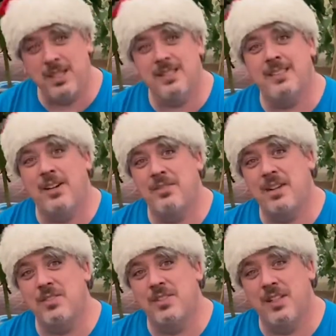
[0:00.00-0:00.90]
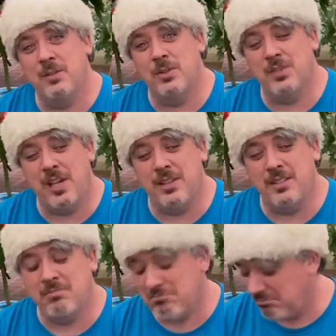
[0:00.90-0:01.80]
piece out of everything we're
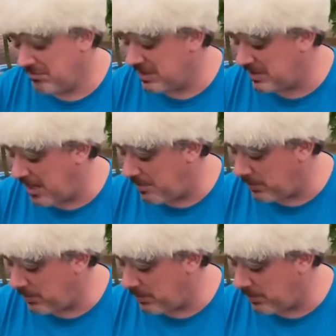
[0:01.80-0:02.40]
selling this time